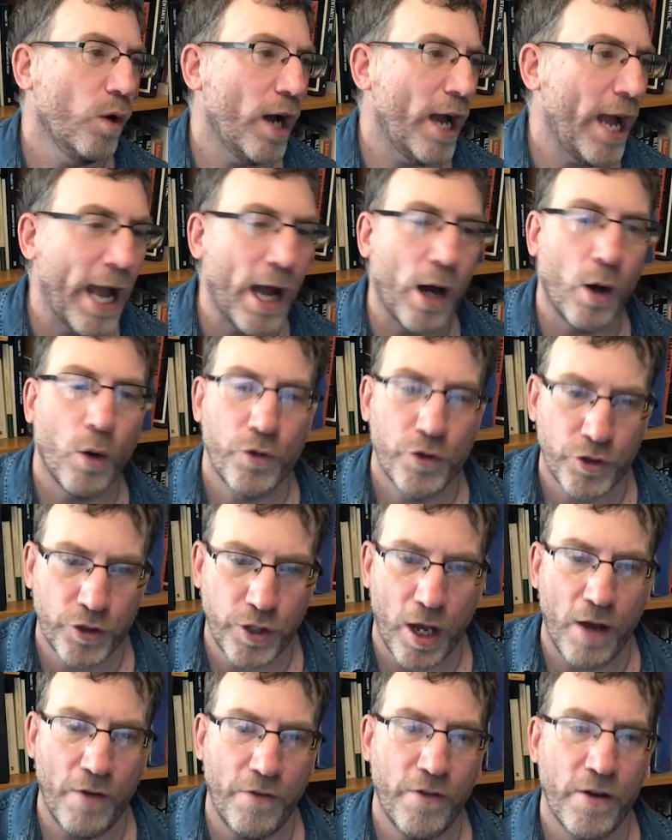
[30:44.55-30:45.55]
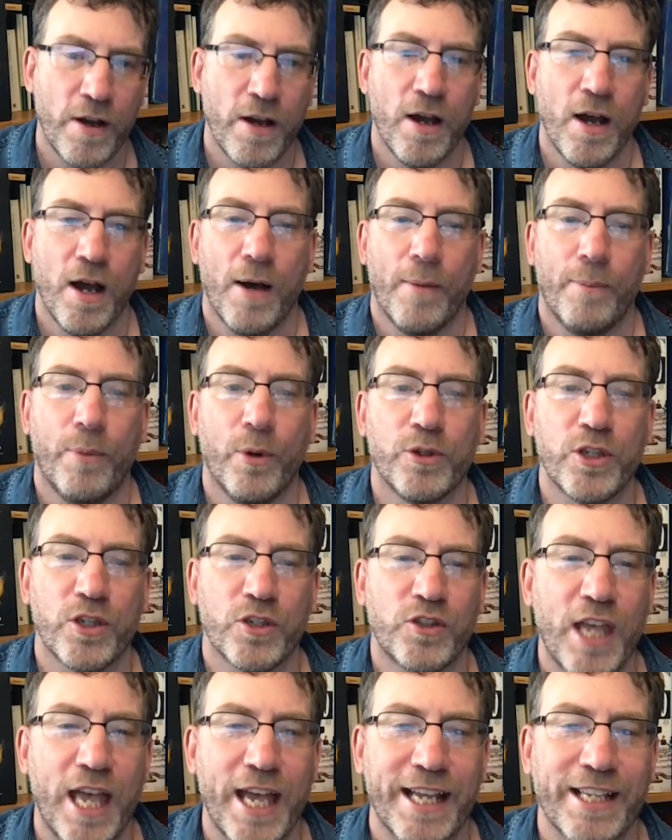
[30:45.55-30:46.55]
health stuff. But just
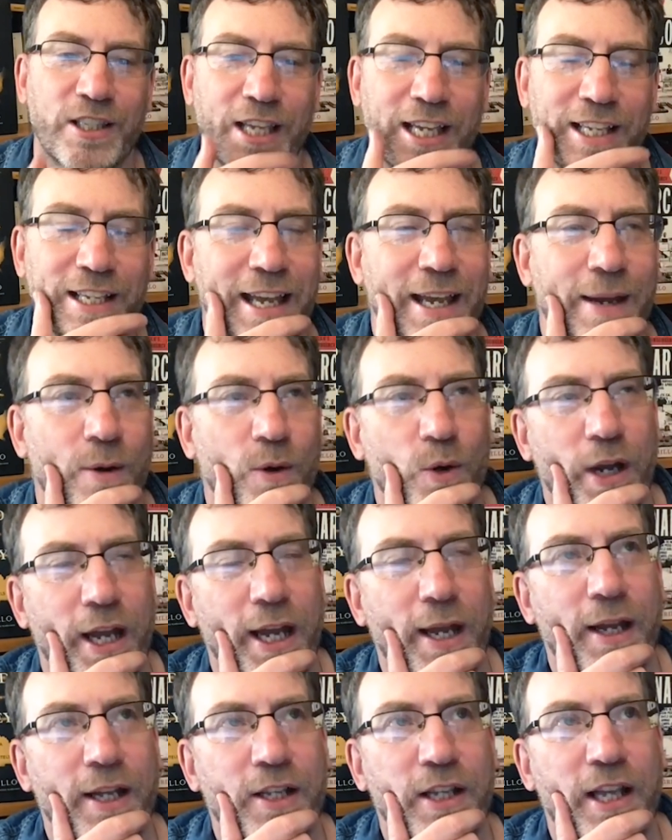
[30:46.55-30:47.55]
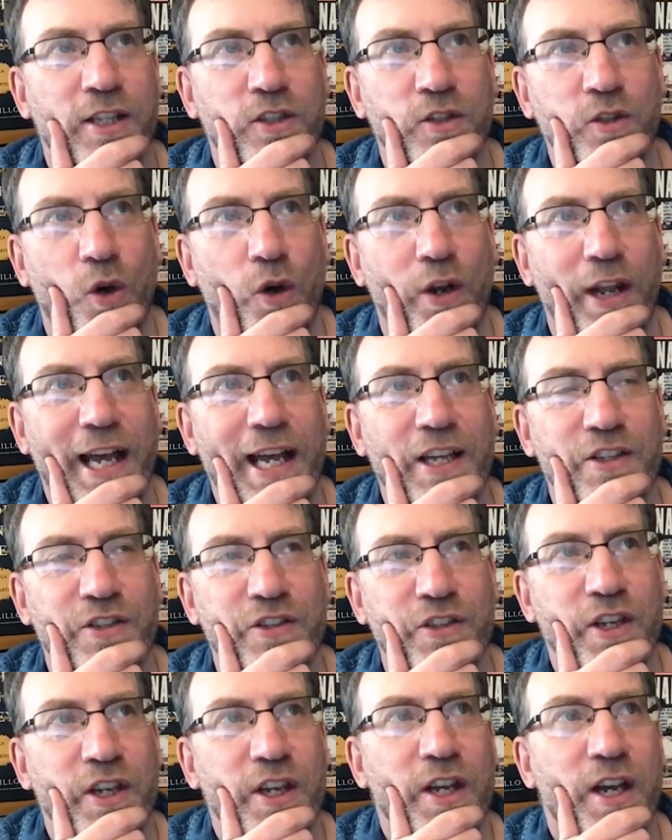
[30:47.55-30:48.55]
saying, it's not
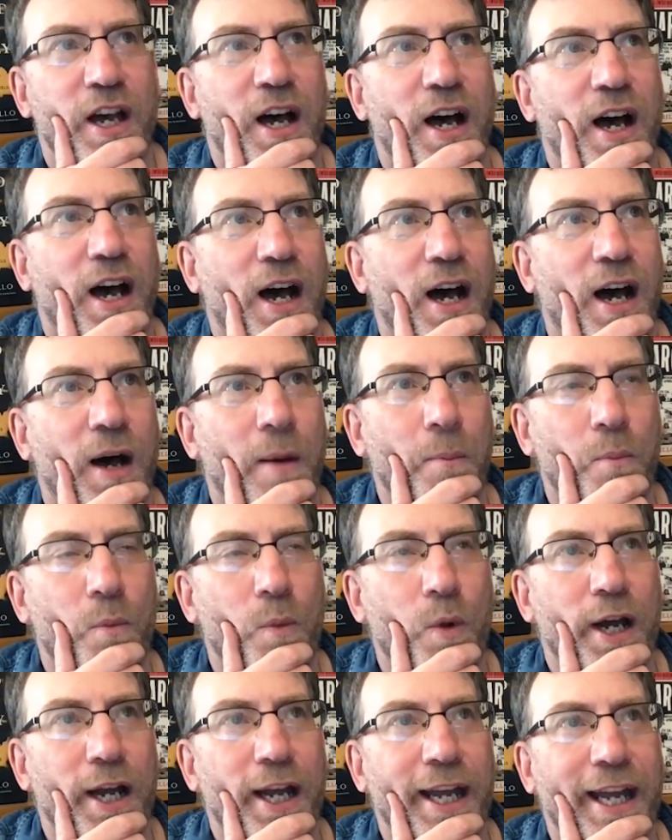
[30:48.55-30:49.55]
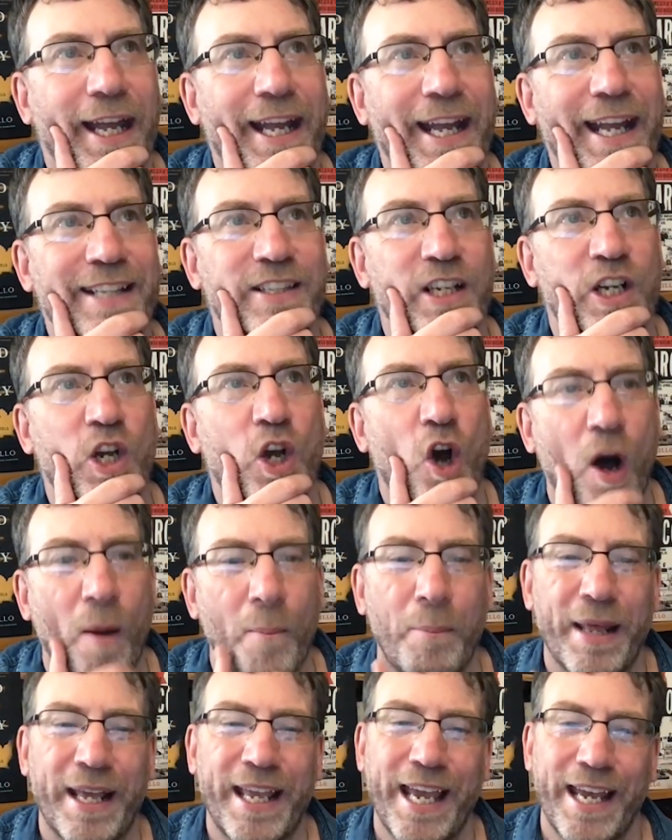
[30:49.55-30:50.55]
as, it's a
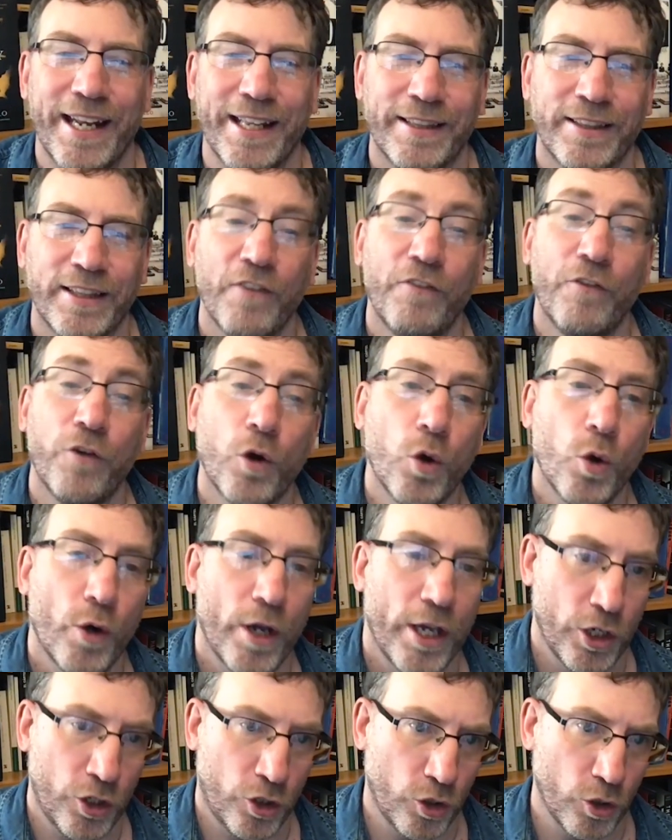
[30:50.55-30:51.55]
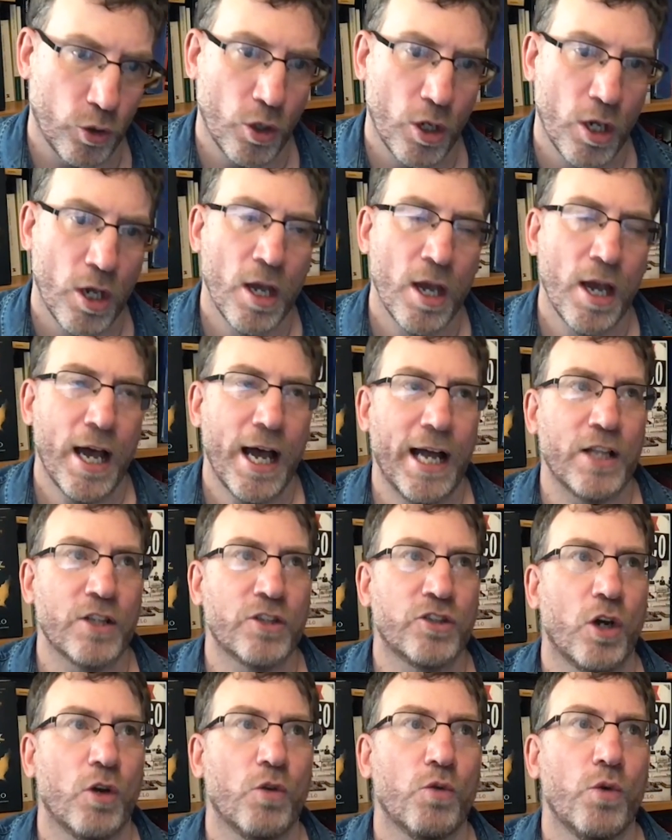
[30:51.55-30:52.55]
complicated, difficult issue. And
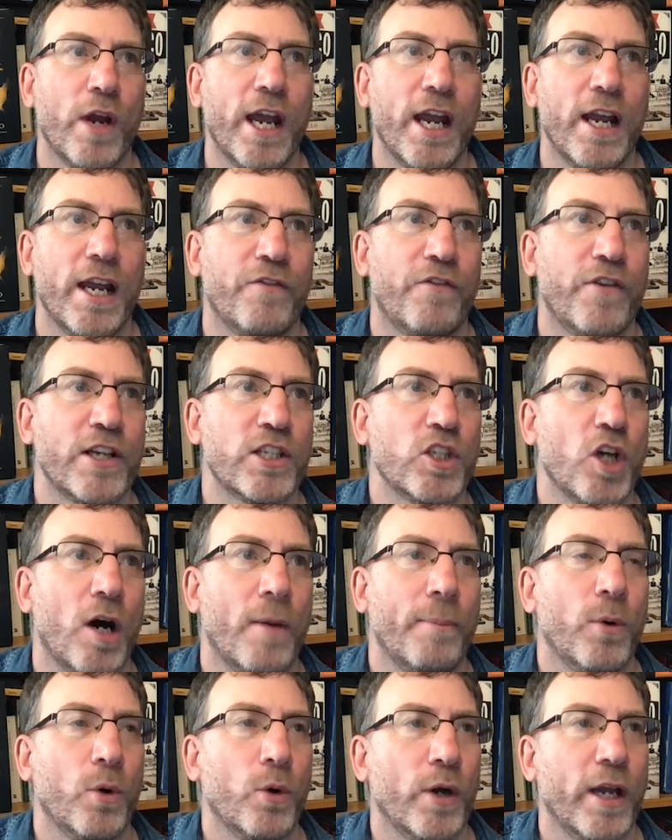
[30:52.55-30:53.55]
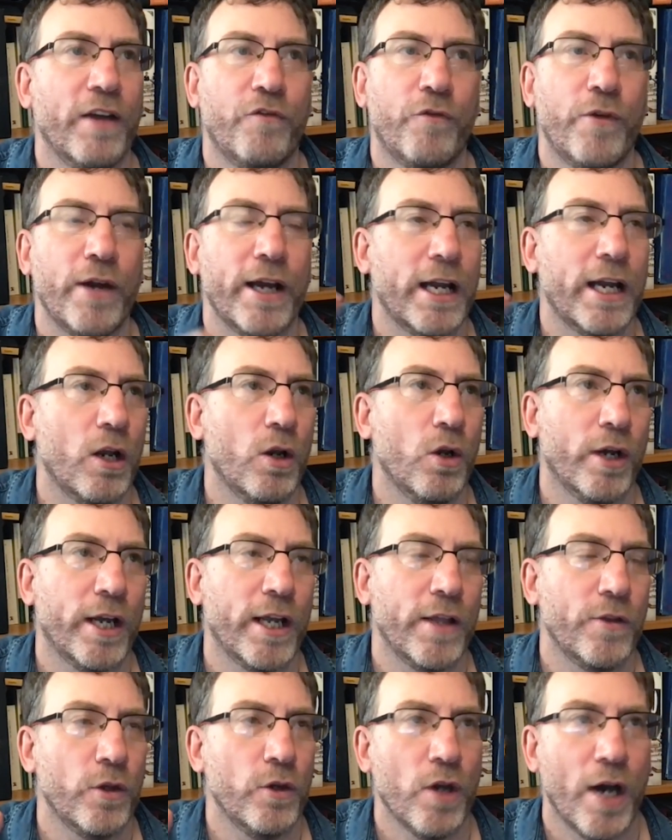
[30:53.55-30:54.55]
so really, for example, if we're going to look
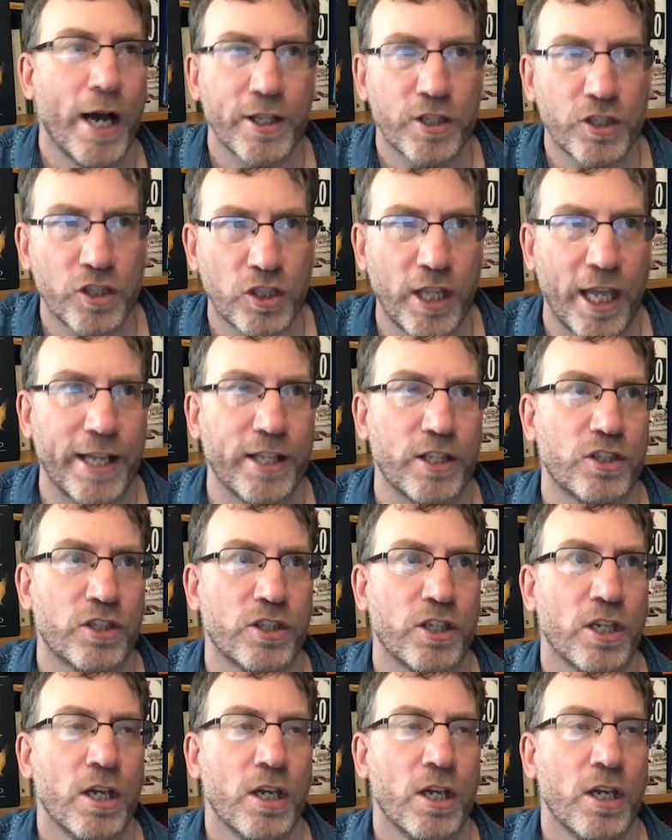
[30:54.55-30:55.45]
in the United States,